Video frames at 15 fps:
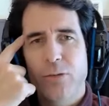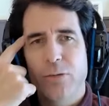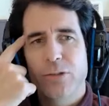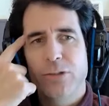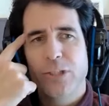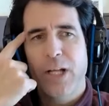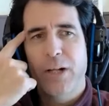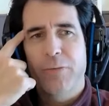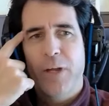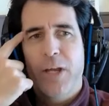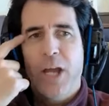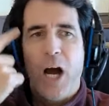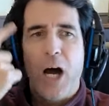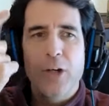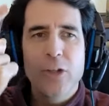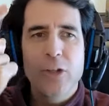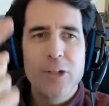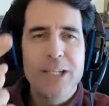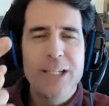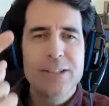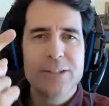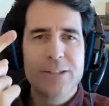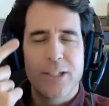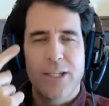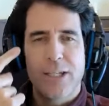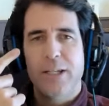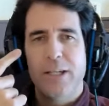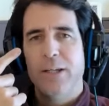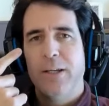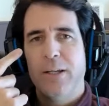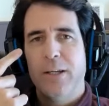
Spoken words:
to yourself. Are you listening?